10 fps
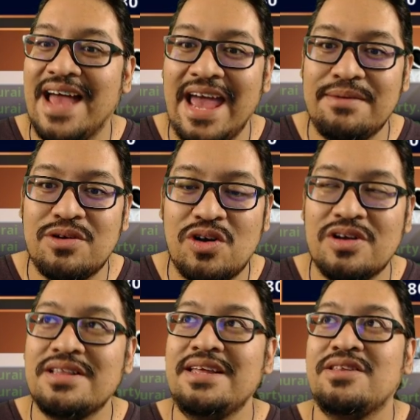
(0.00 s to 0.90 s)
I am
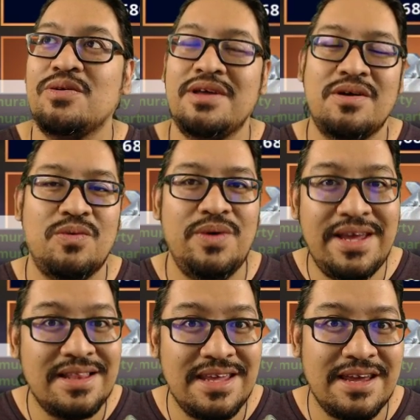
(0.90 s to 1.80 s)
currently doing
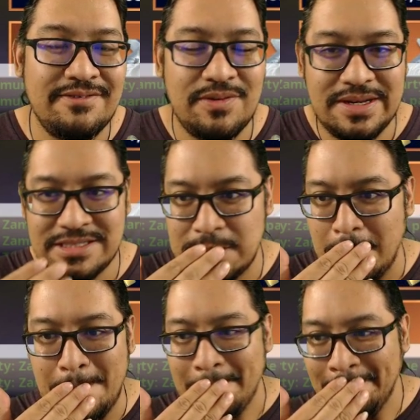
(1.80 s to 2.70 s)
weekly giveaways.
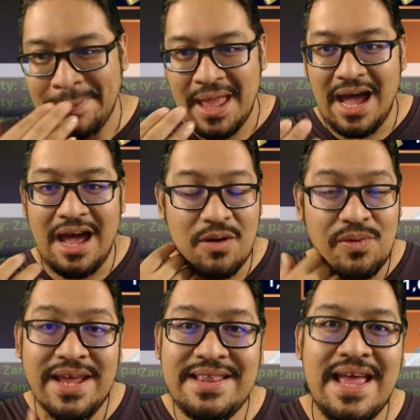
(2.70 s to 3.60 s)
So uh,
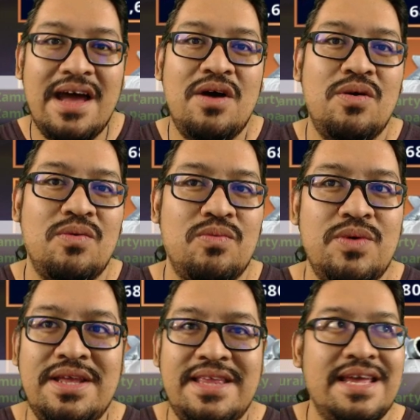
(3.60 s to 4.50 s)
right now
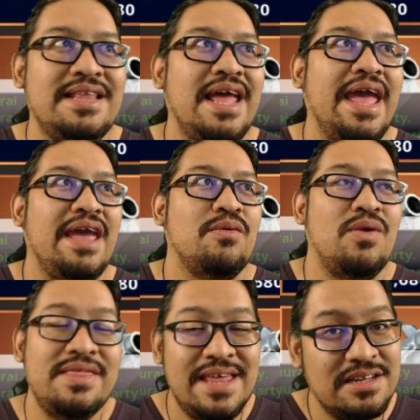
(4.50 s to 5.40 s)
we did a
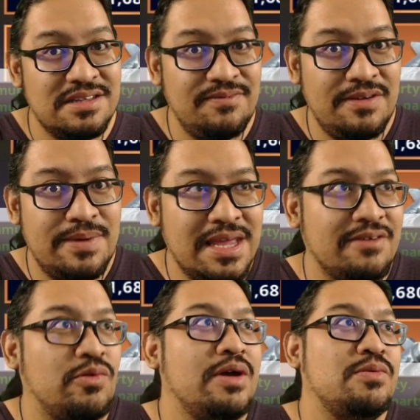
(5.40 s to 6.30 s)
1,000 V-Buck
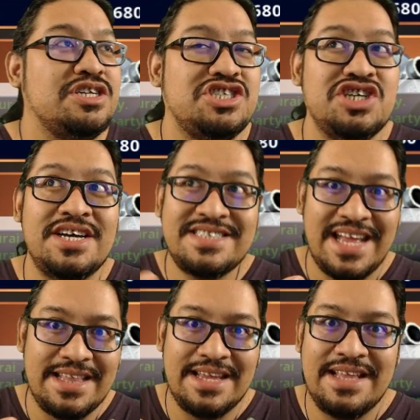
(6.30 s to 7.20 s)
giveaway, which just
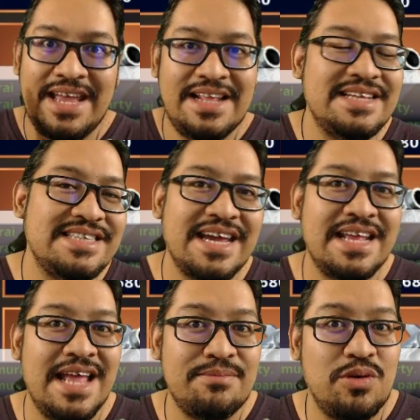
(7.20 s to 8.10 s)
ended. And in a
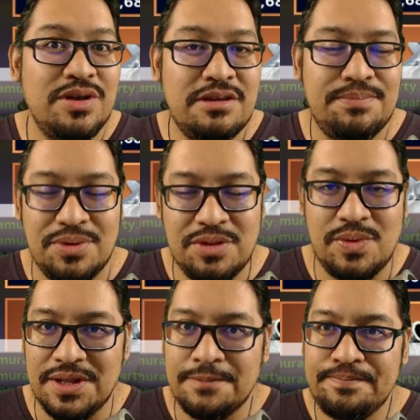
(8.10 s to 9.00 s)
second, I'm going to pull the
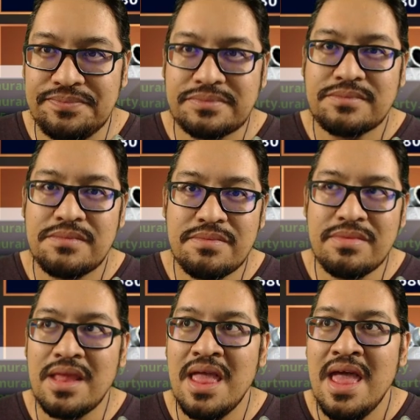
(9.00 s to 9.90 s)
winner.
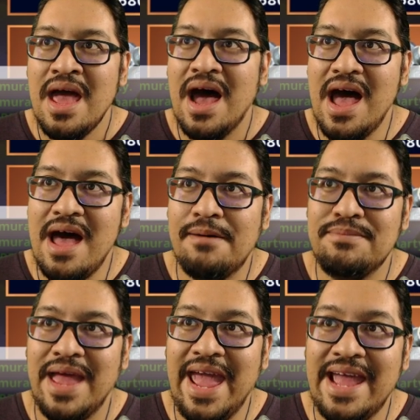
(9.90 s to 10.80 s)
Um,
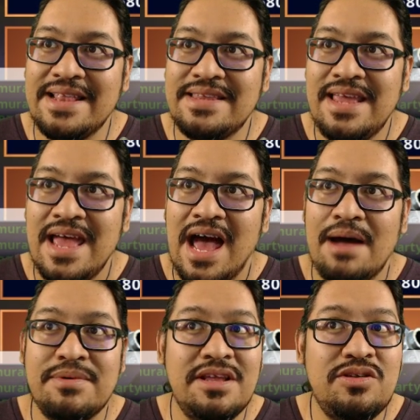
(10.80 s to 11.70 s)
and
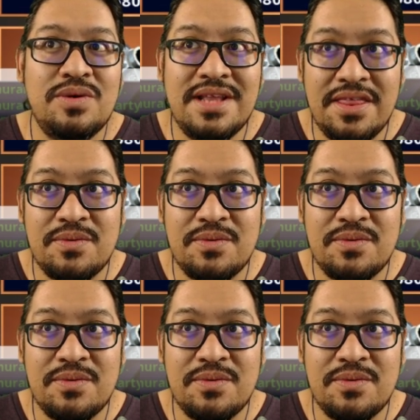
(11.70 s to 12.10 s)
I'm going to do another